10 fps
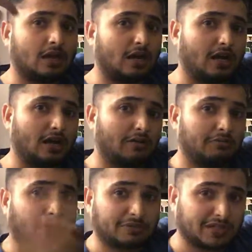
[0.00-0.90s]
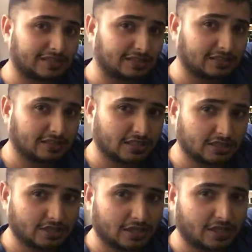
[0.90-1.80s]
I'm guessing the
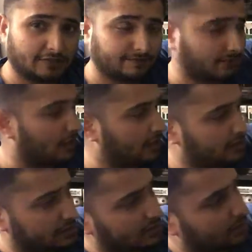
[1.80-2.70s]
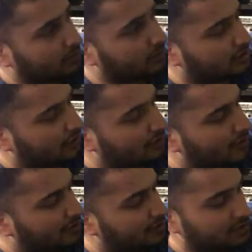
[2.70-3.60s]
t-shirt is exclusive, the
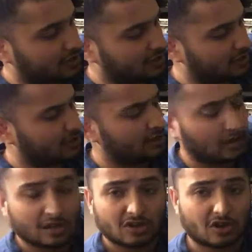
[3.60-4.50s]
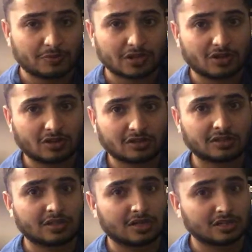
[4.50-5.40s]
Emerald City Comic-Con
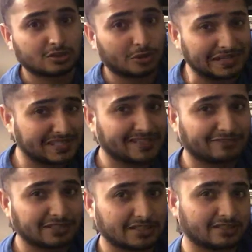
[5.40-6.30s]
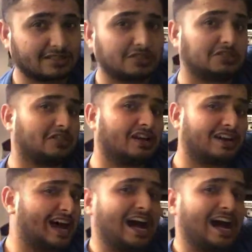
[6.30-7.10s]
2017 t-shirt.